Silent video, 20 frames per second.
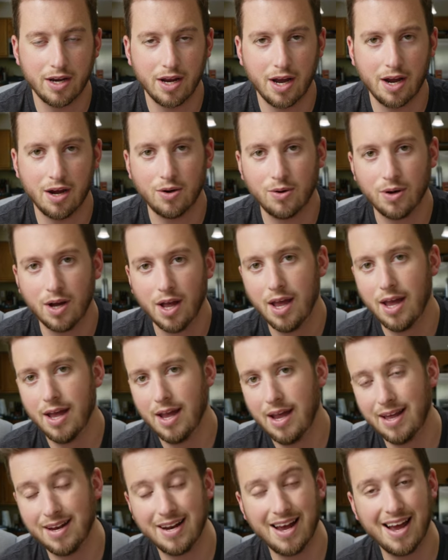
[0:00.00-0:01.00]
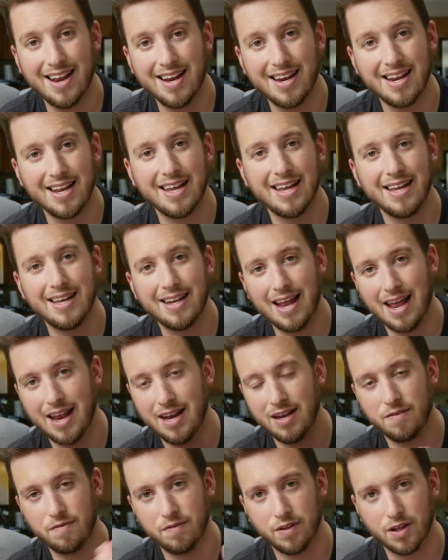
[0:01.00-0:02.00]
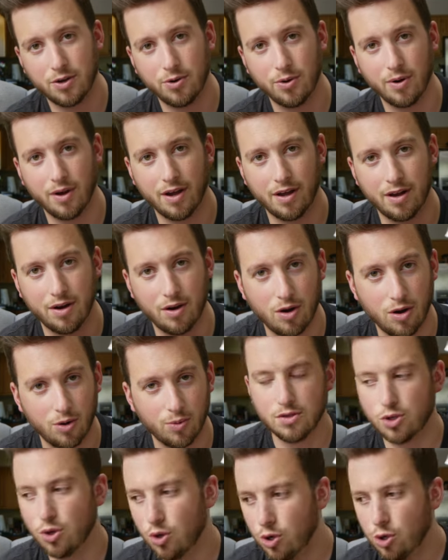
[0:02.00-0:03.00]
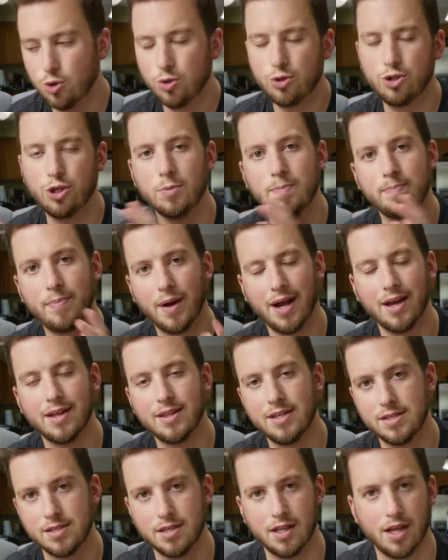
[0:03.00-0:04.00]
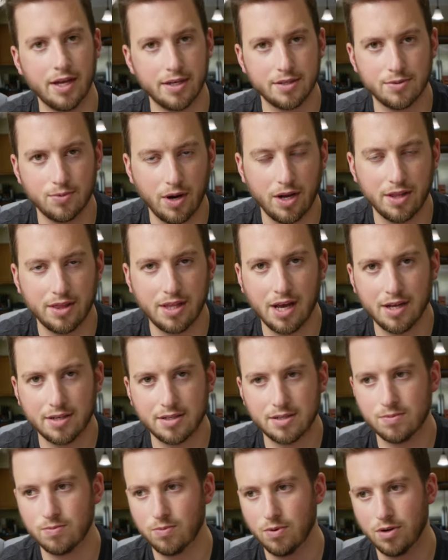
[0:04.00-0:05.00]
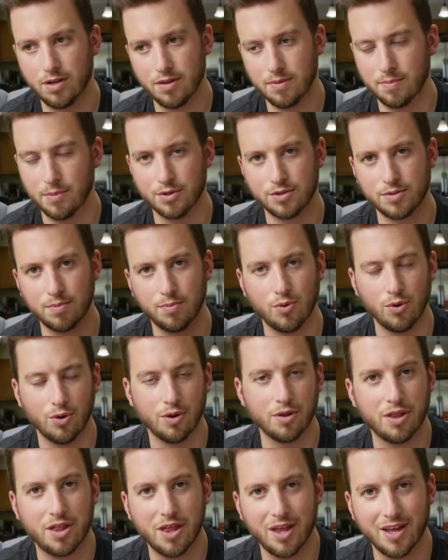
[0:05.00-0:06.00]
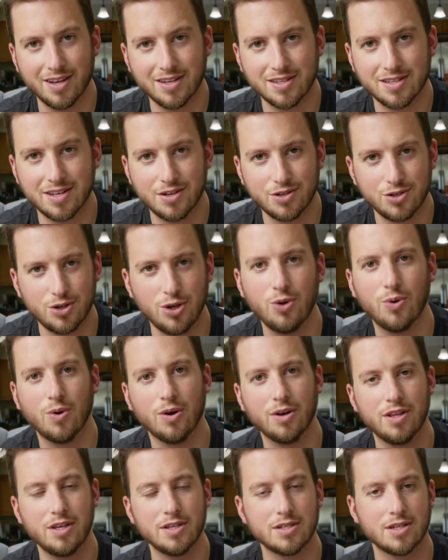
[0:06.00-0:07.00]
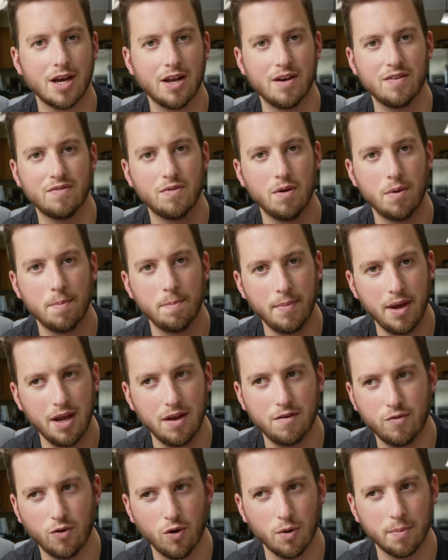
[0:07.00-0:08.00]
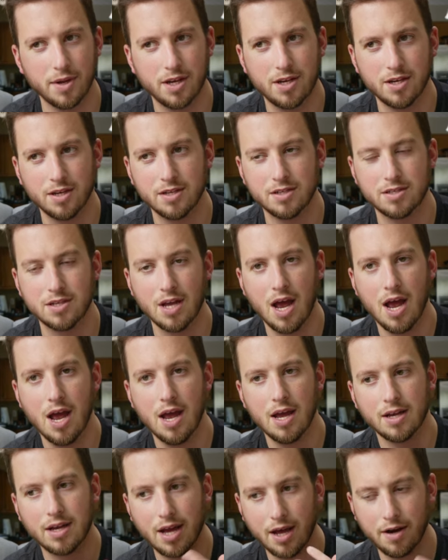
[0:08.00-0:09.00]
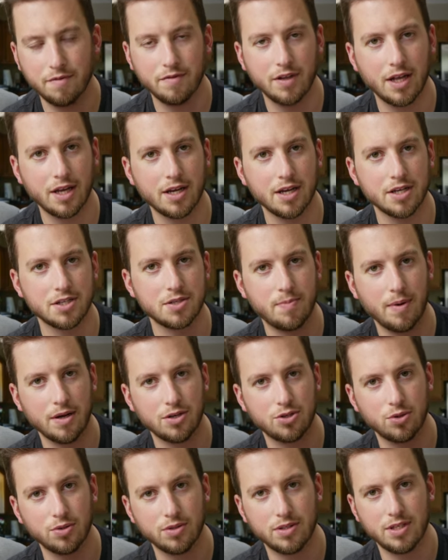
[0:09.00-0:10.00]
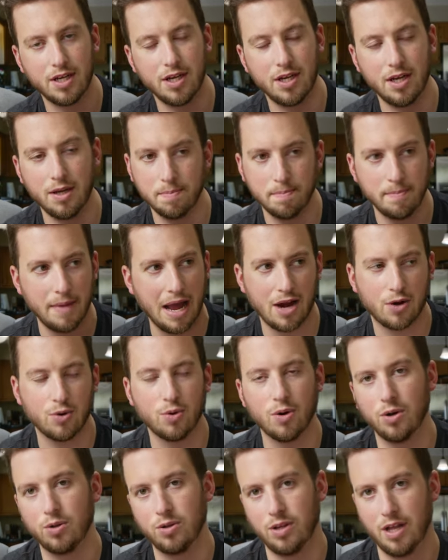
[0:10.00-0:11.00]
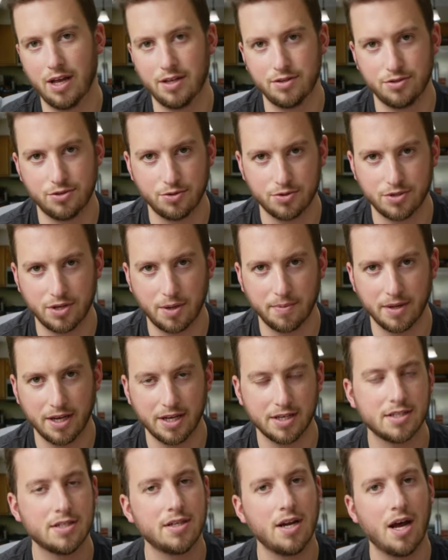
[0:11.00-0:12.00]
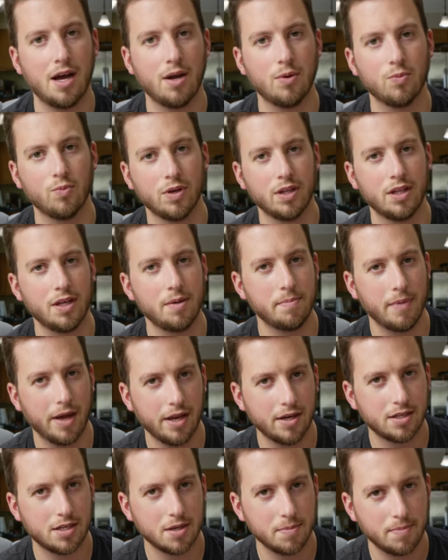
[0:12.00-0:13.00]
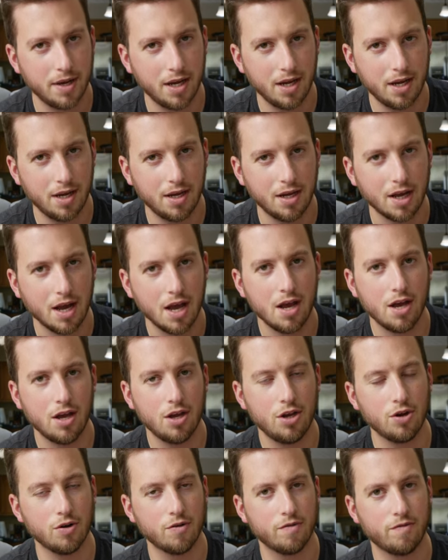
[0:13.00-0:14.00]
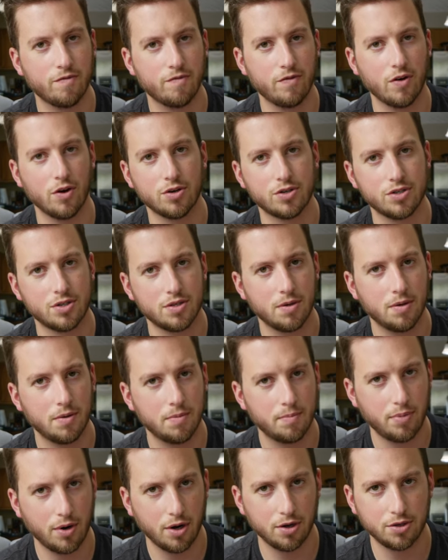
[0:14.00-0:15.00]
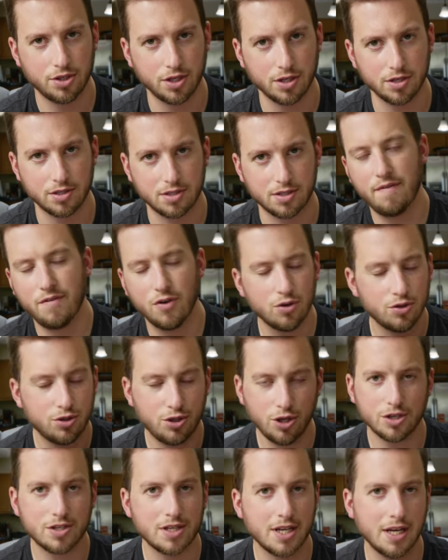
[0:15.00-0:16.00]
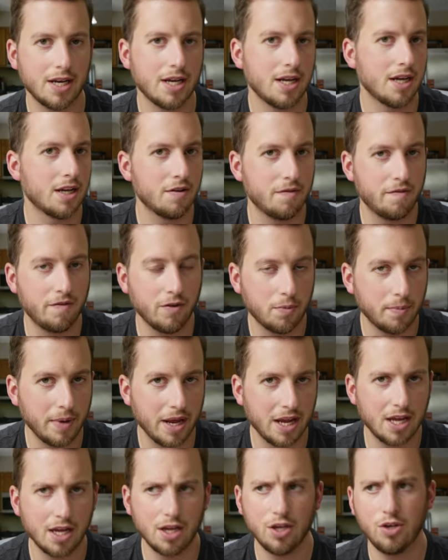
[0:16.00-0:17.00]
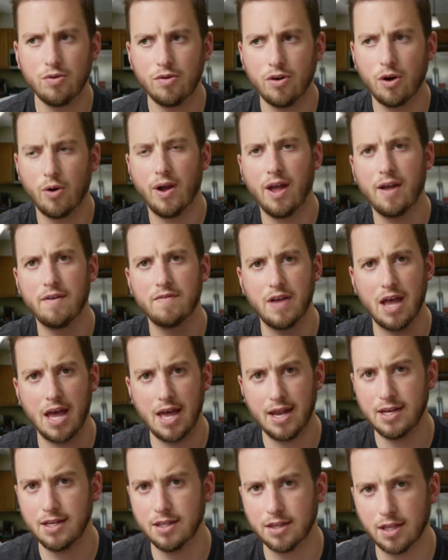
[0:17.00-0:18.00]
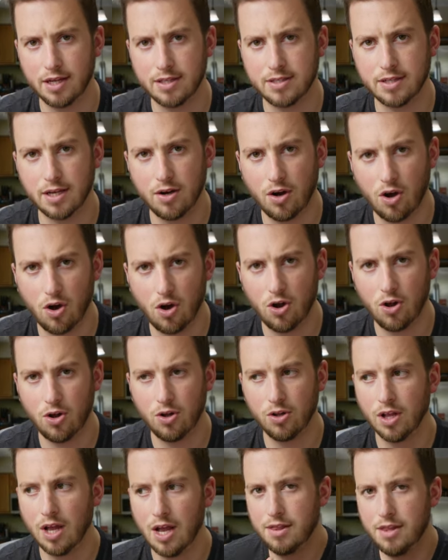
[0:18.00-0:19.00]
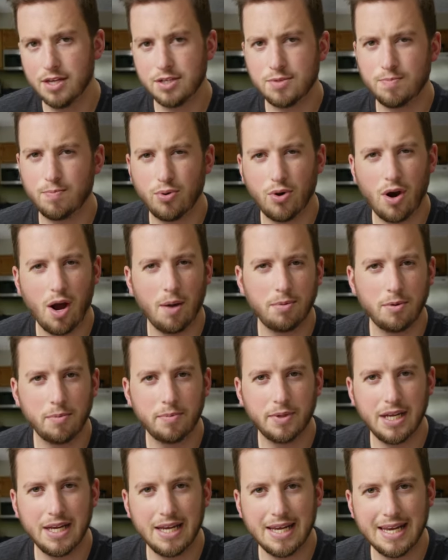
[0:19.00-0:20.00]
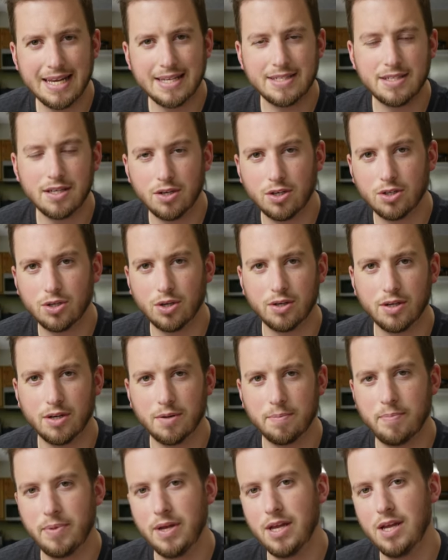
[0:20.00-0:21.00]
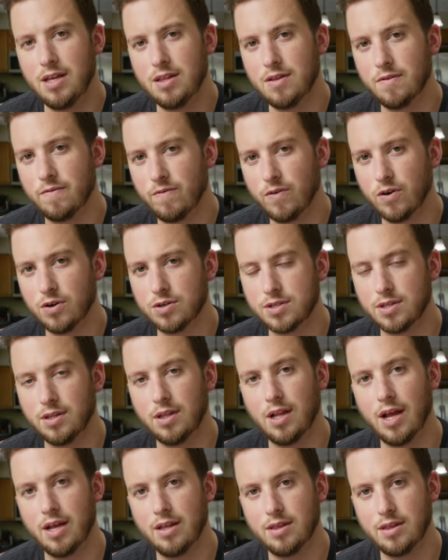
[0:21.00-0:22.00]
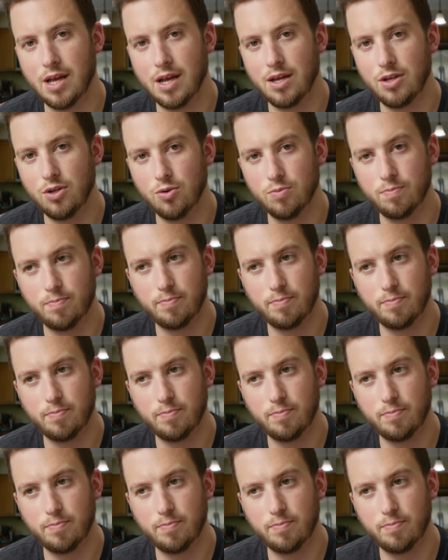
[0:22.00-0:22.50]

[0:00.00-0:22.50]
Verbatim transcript: now. And I didn't get any flickering at all. So who should buy these lights, right? That's one of the most important things is who are these kind of made for? Because kind of like a specialty macro lens or something, it's not really meant to be your first purchase. If you're just getting into filmmaking, you don't have any lights at all, this probably isn't gonna be the first light that you